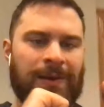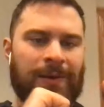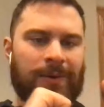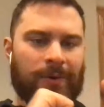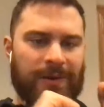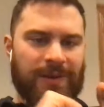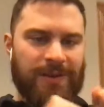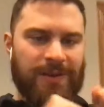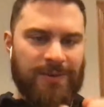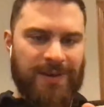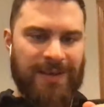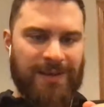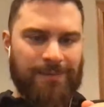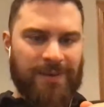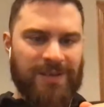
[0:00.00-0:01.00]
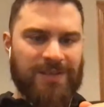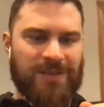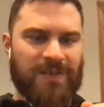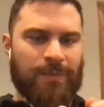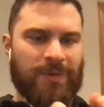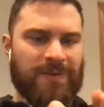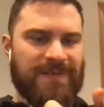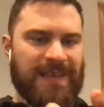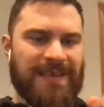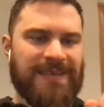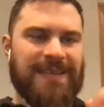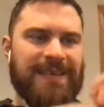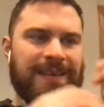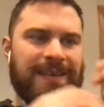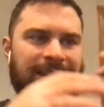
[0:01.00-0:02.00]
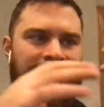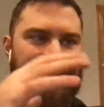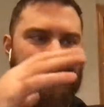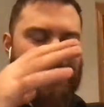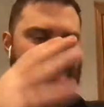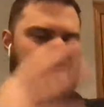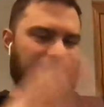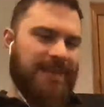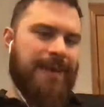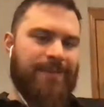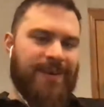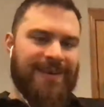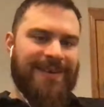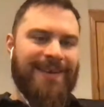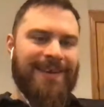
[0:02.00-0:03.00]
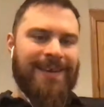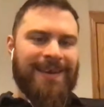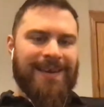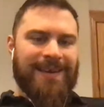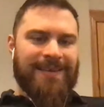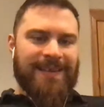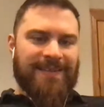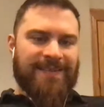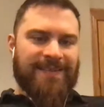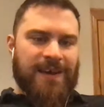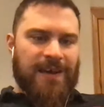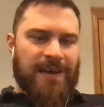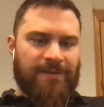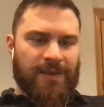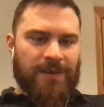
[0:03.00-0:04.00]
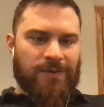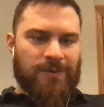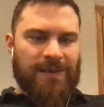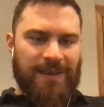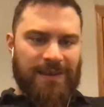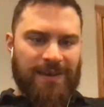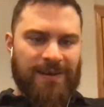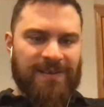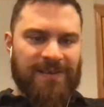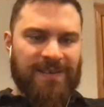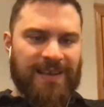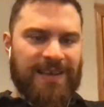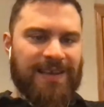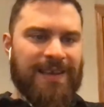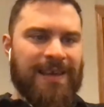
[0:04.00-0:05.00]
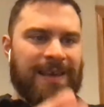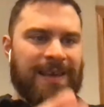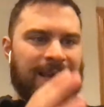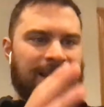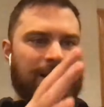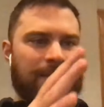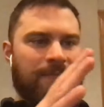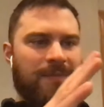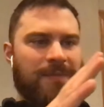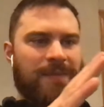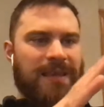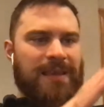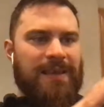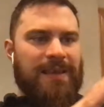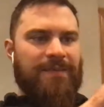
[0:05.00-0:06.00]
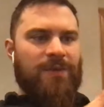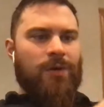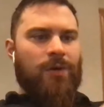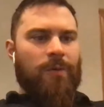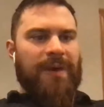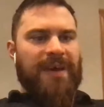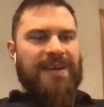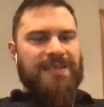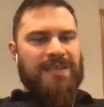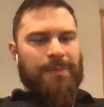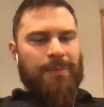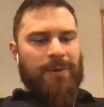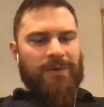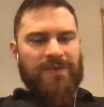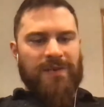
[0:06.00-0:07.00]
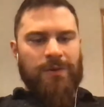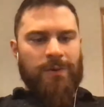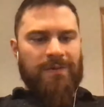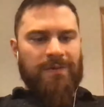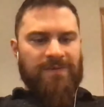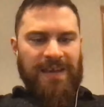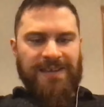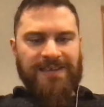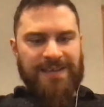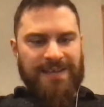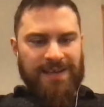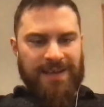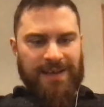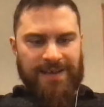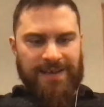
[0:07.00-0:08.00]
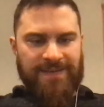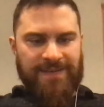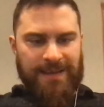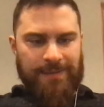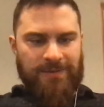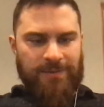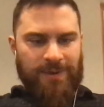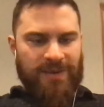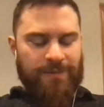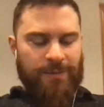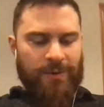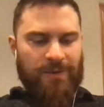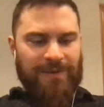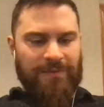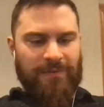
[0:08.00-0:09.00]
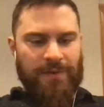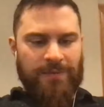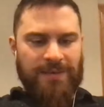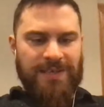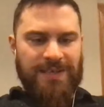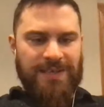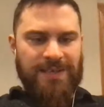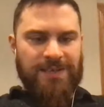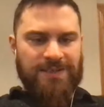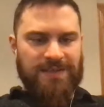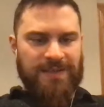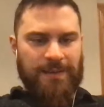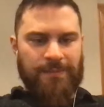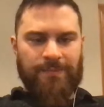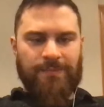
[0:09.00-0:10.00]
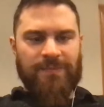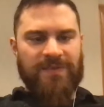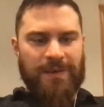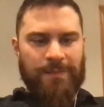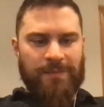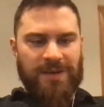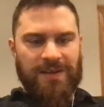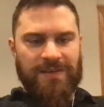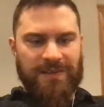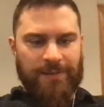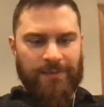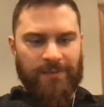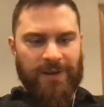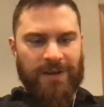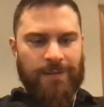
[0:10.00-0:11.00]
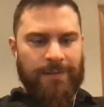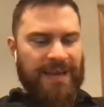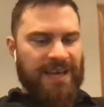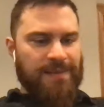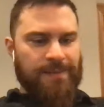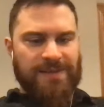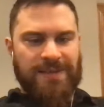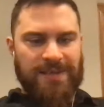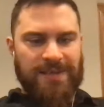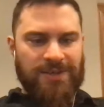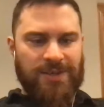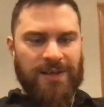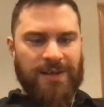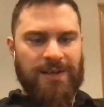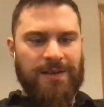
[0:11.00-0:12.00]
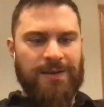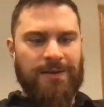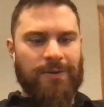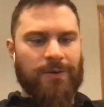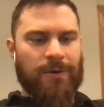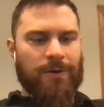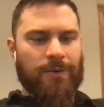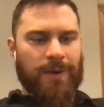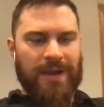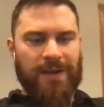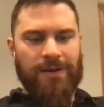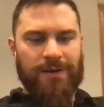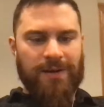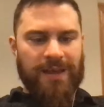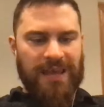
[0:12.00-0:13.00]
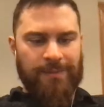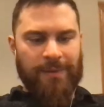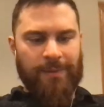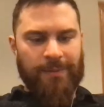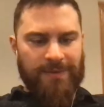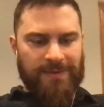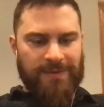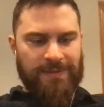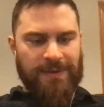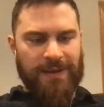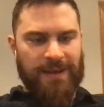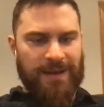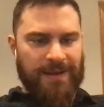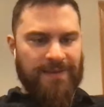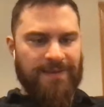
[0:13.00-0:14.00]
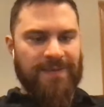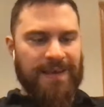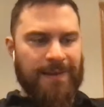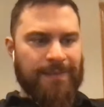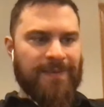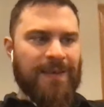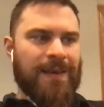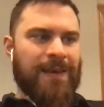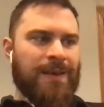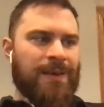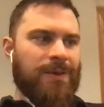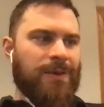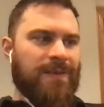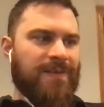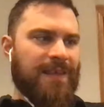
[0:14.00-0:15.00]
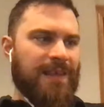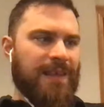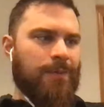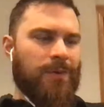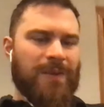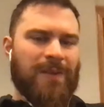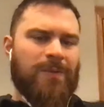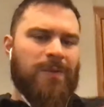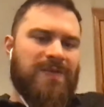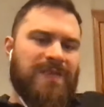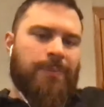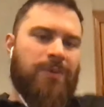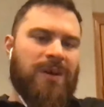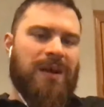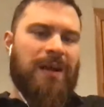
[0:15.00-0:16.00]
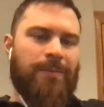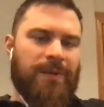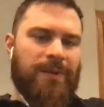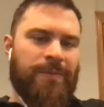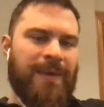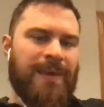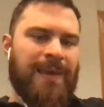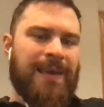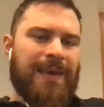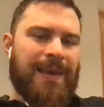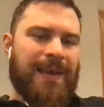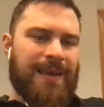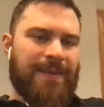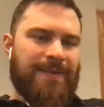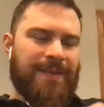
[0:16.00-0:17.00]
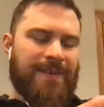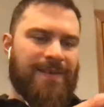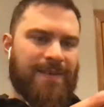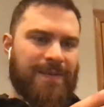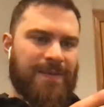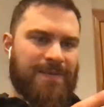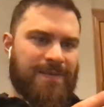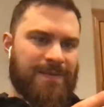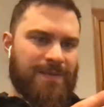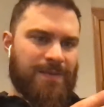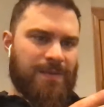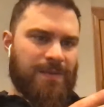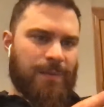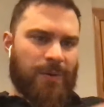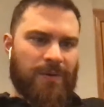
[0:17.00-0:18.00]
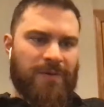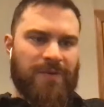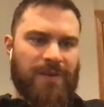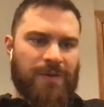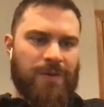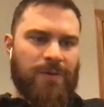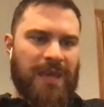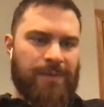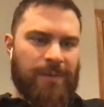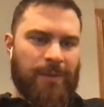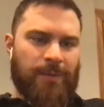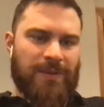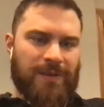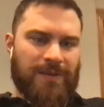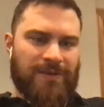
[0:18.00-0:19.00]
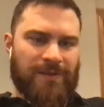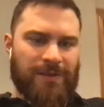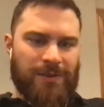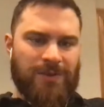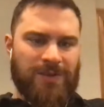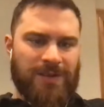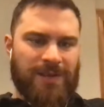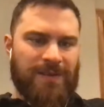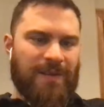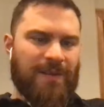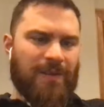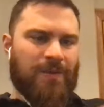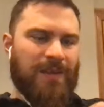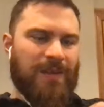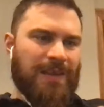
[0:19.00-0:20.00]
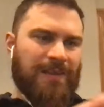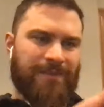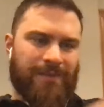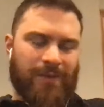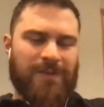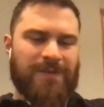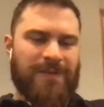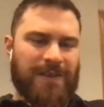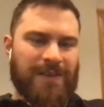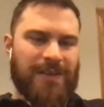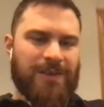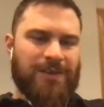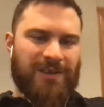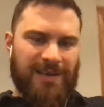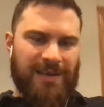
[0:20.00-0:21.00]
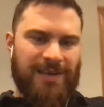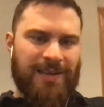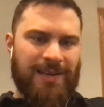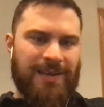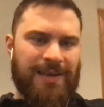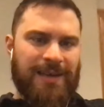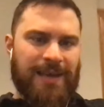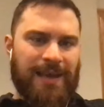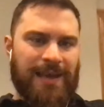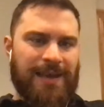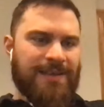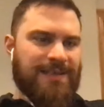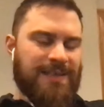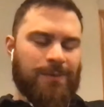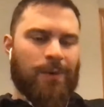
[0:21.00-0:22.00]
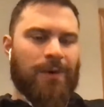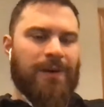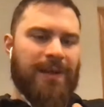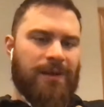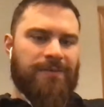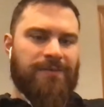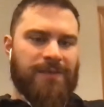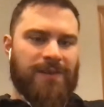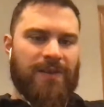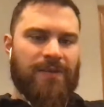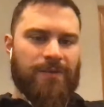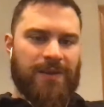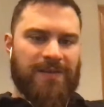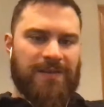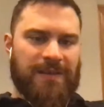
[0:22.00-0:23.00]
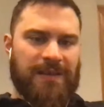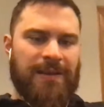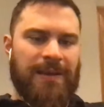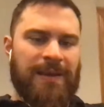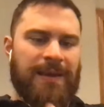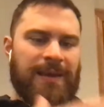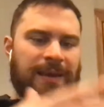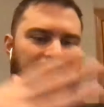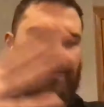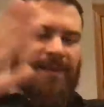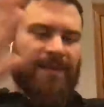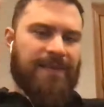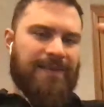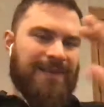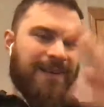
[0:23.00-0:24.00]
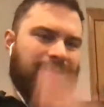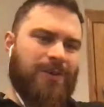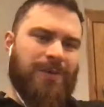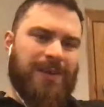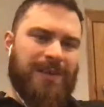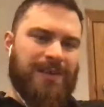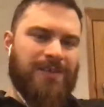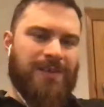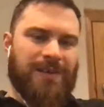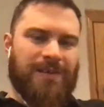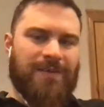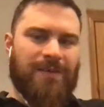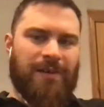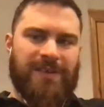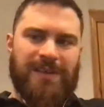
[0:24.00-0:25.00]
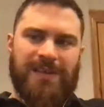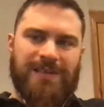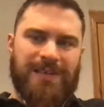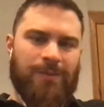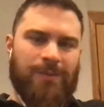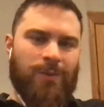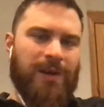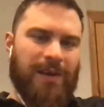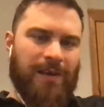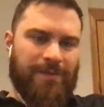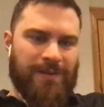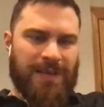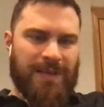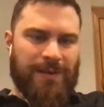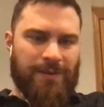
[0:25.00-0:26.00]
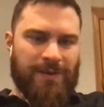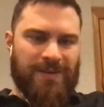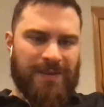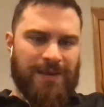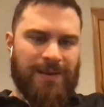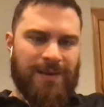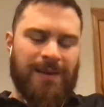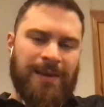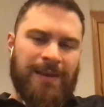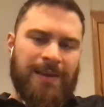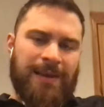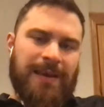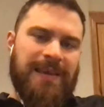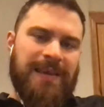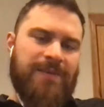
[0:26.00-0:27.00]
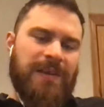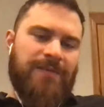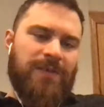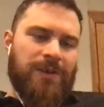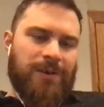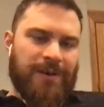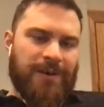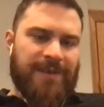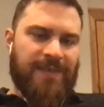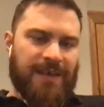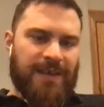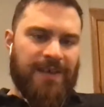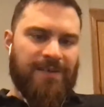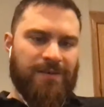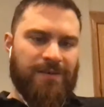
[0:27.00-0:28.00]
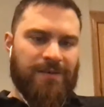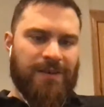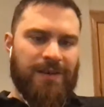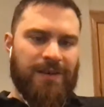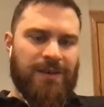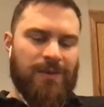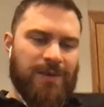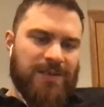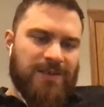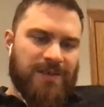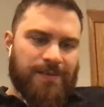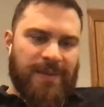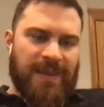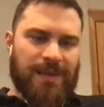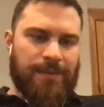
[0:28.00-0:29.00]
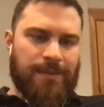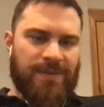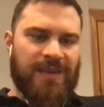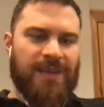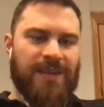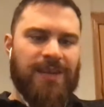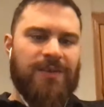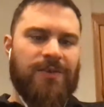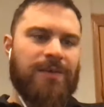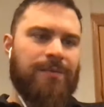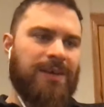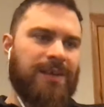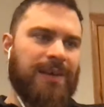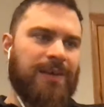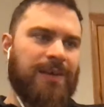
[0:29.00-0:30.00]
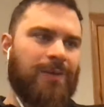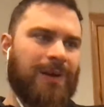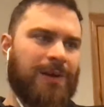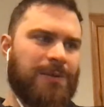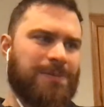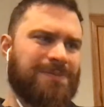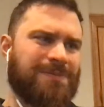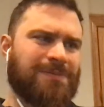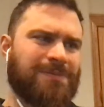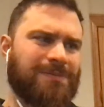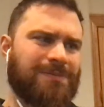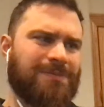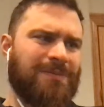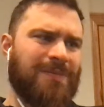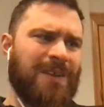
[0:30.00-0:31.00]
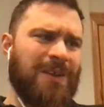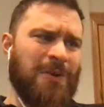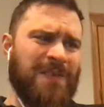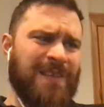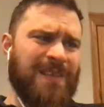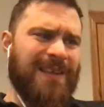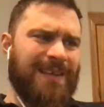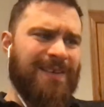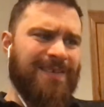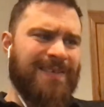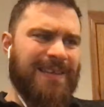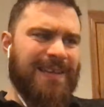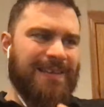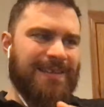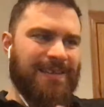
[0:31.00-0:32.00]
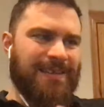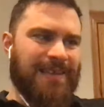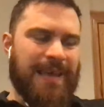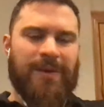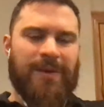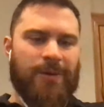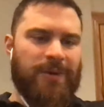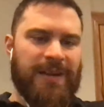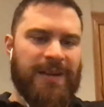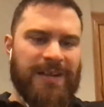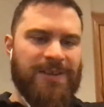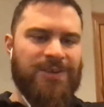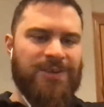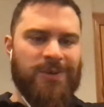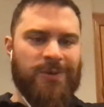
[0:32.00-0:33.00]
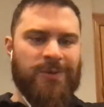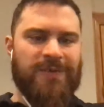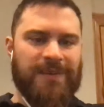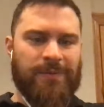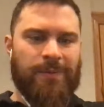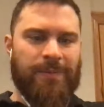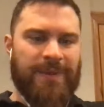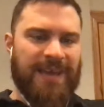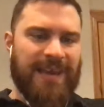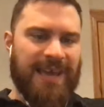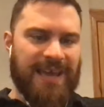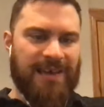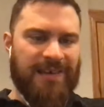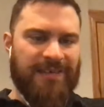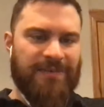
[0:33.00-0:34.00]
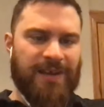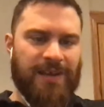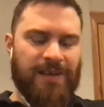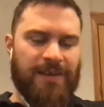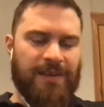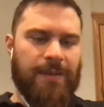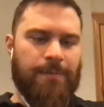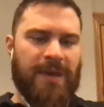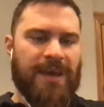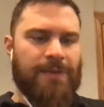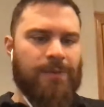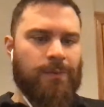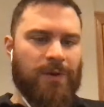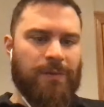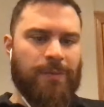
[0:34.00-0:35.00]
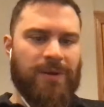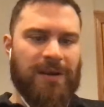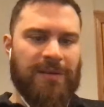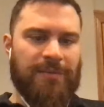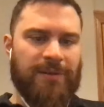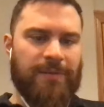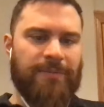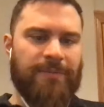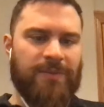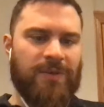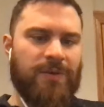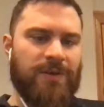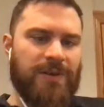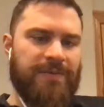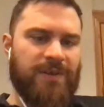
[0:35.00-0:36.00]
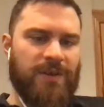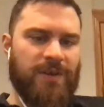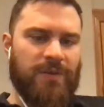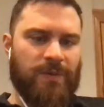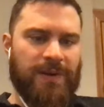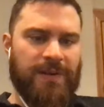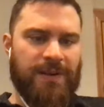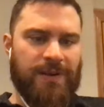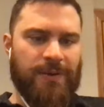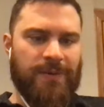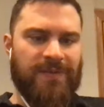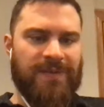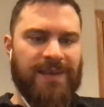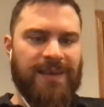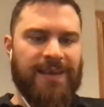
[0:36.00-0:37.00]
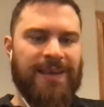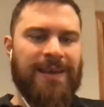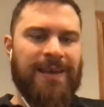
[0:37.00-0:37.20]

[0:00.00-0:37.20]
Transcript: or a unit by just presenting the dilemma. And that's conflict right there. Like, if you go back to the person who invented a concept, because most of what we teach, somebody somewhere, a mathematician or a writer, came up with a concept, you can say like, well, this was the problem, and this is the person who came up with a solution, and this is like the first thing they tried, and it didn't work out for this reason. And this is another way they tried to solve it, and it didn't work out for that reason. Even if you don't have that history, you can just make it immediate. You can be like, well, here's a dilemma or an issue someone might have, kind of like a math word problem. You could even use one of those. Like,